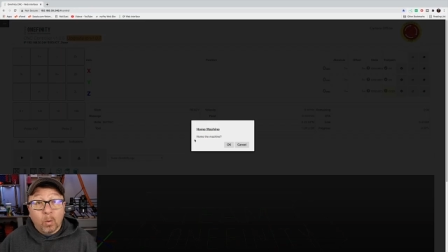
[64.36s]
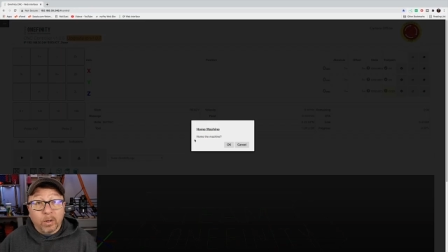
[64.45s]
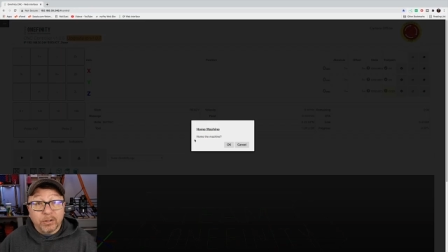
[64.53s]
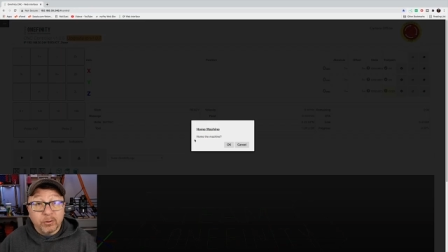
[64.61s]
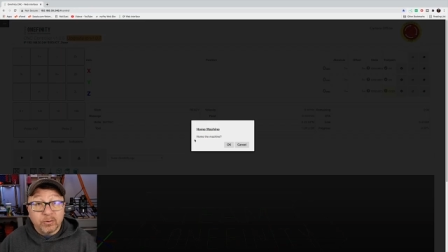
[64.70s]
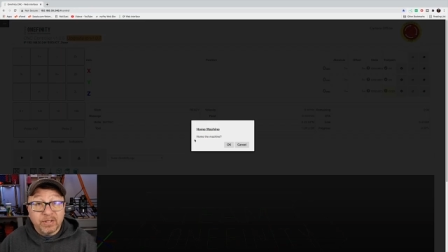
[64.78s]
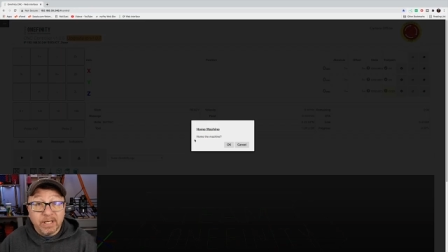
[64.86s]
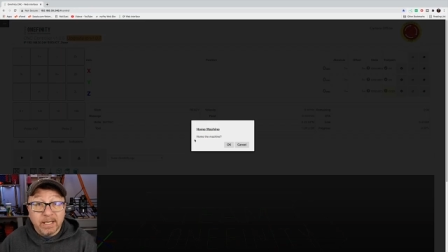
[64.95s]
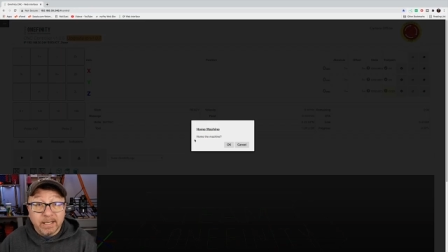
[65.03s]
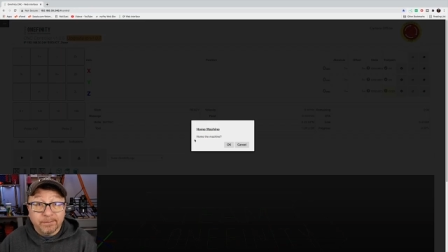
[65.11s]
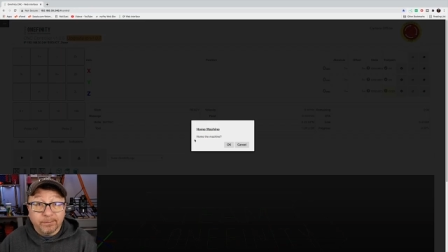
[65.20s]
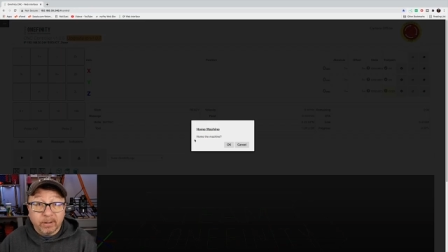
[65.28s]
What you see
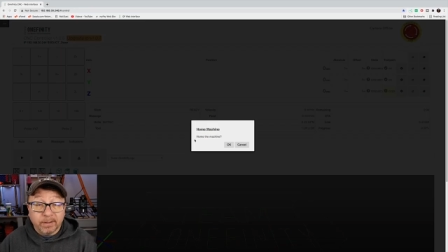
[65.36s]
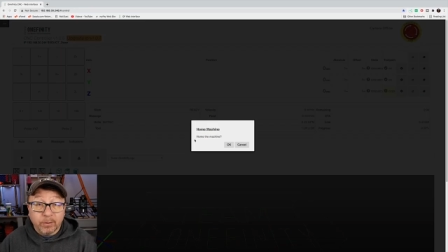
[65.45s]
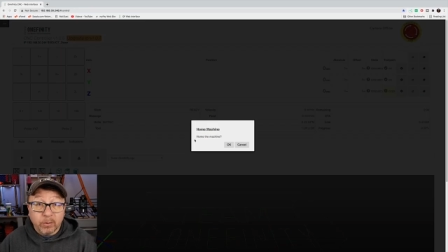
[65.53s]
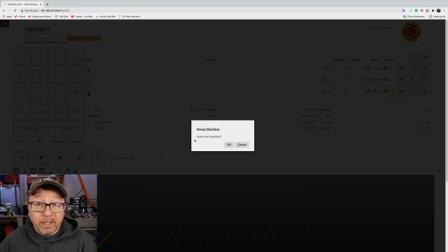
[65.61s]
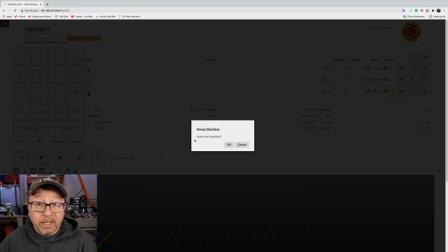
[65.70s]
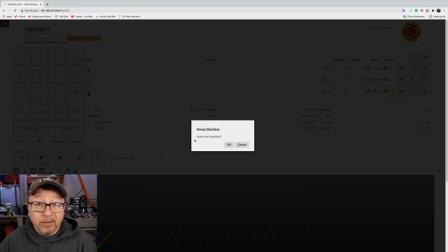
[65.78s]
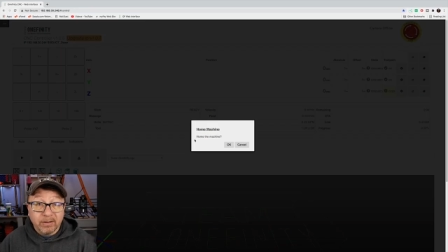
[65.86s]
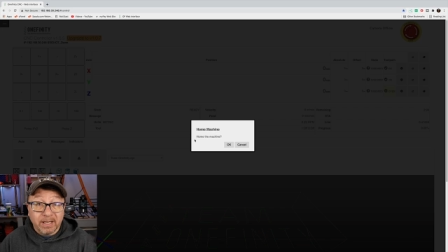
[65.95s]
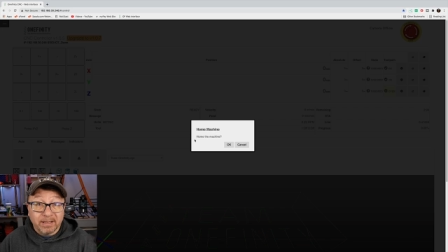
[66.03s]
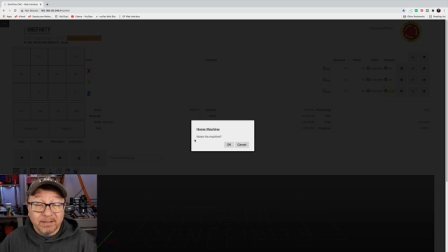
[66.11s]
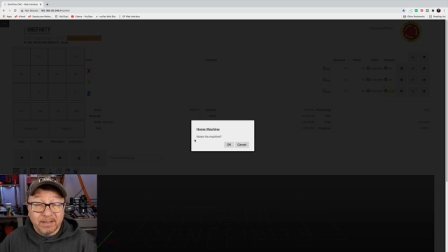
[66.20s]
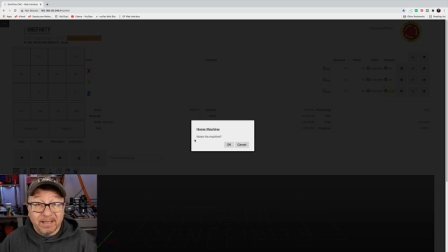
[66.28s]
in front of you here
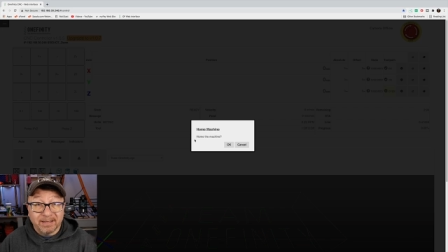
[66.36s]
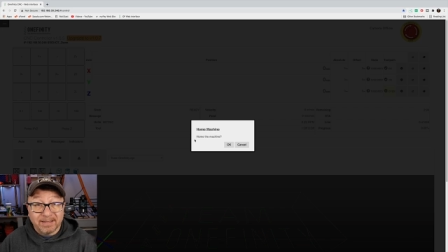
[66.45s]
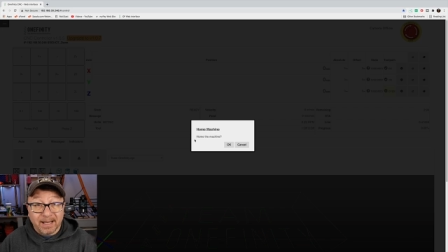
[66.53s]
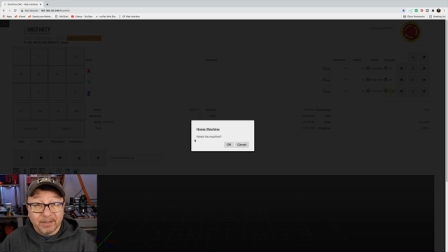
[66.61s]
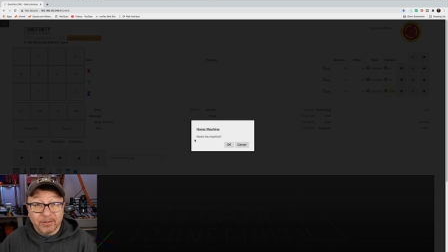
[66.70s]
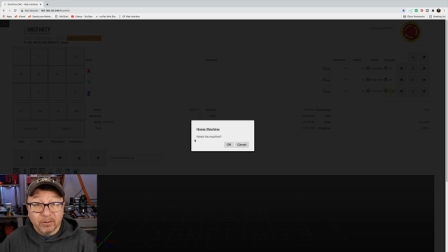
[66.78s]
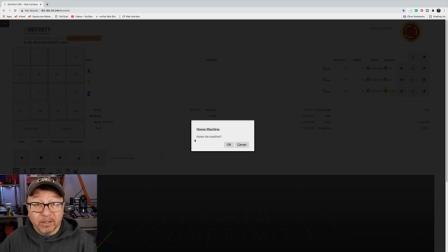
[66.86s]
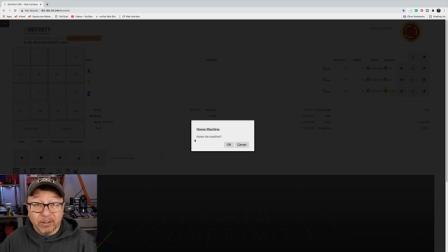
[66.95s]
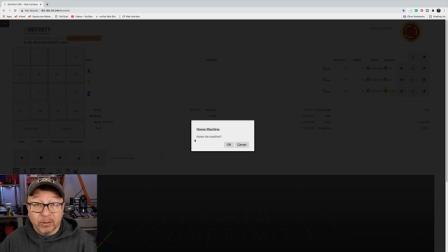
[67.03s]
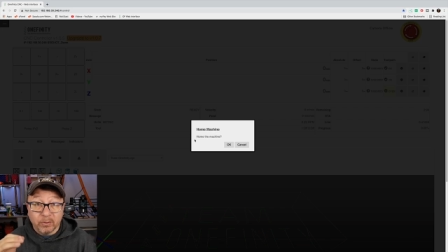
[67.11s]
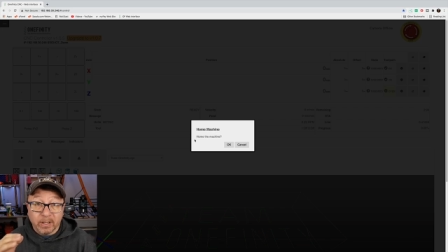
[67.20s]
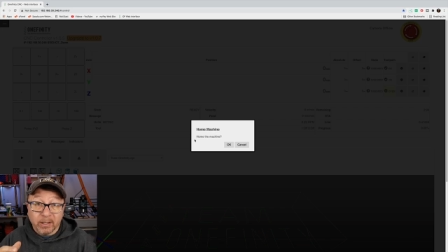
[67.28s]
is the exact screen
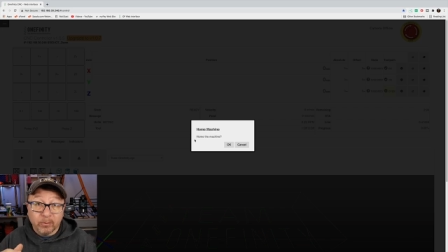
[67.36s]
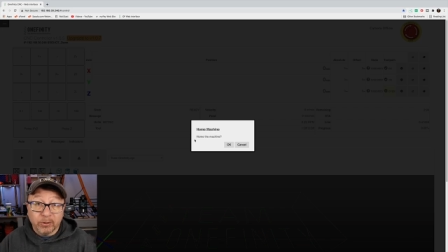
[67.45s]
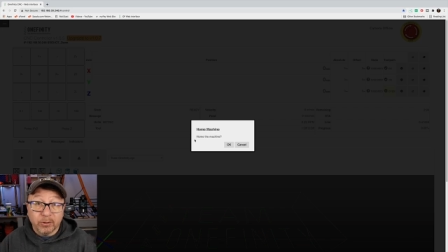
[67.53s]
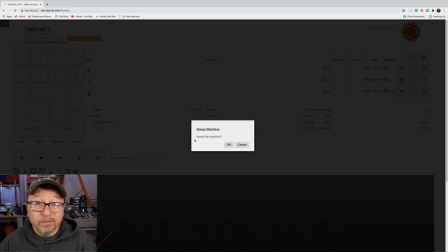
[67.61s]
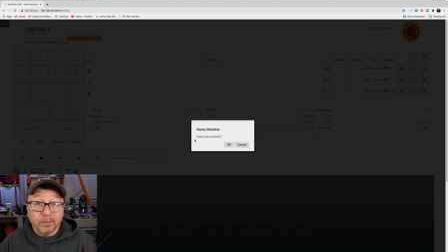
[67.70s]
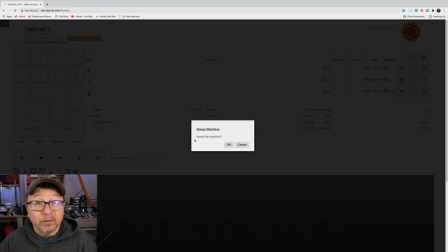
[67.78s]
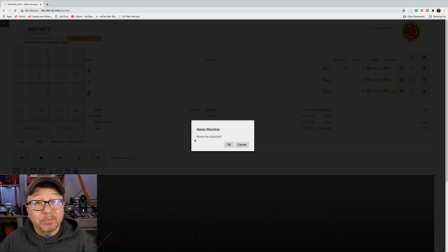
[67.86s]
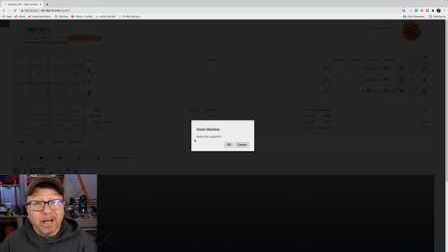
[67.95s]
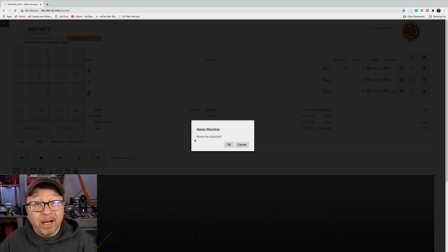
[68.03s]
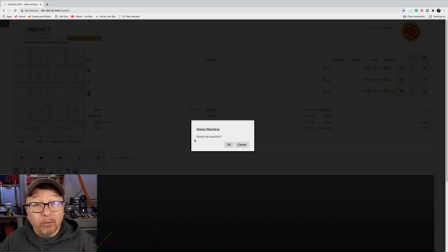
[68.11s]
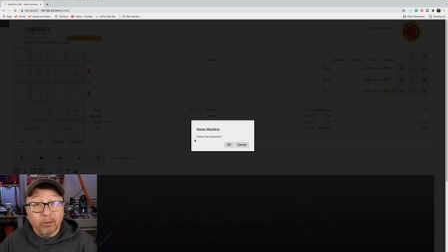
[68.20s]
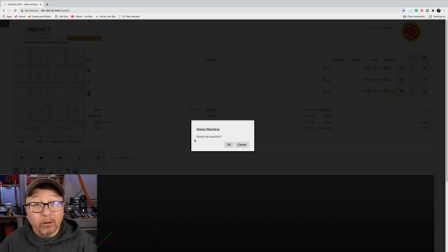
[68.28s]
you get when you first
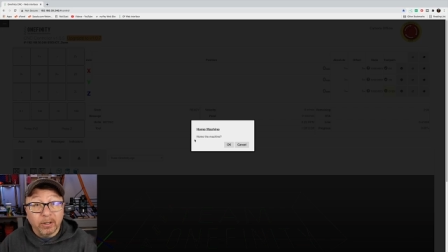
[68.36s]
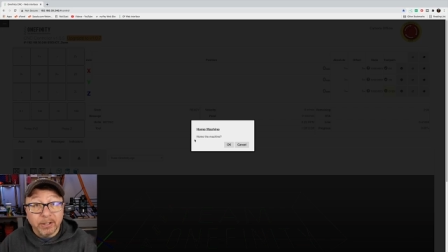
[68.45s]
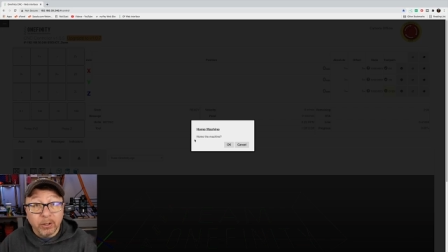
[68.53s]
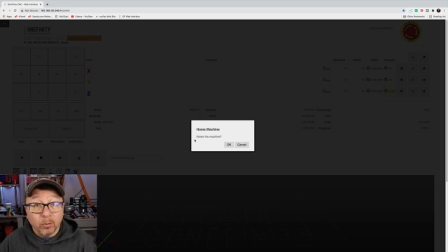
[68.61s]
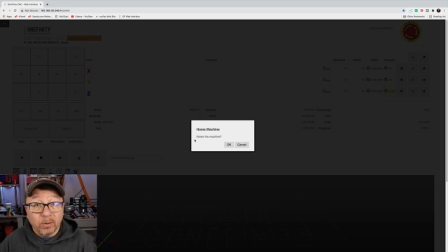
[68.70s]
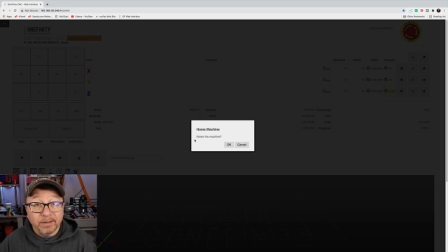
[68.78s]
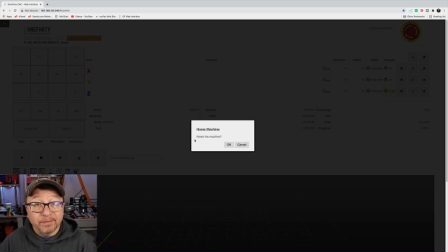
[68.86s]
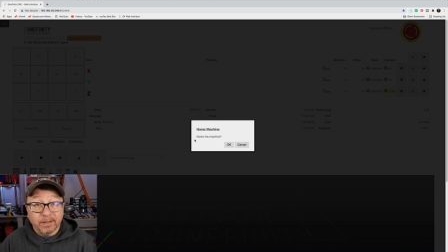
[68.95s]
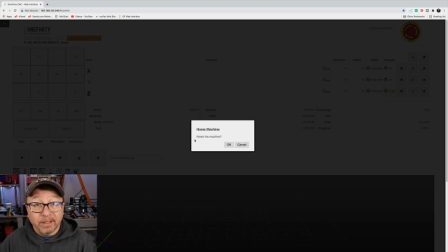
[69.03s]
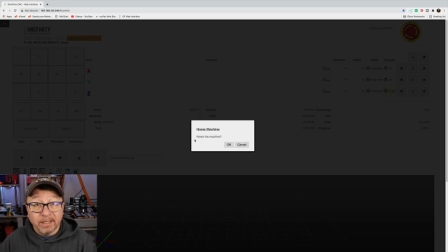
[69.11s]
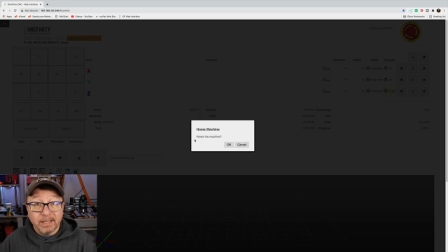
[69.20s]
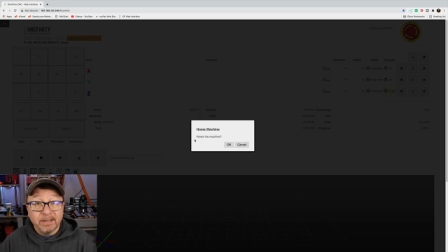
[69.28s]
power on your
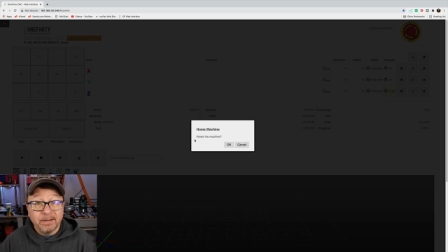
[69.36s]
Onefinity.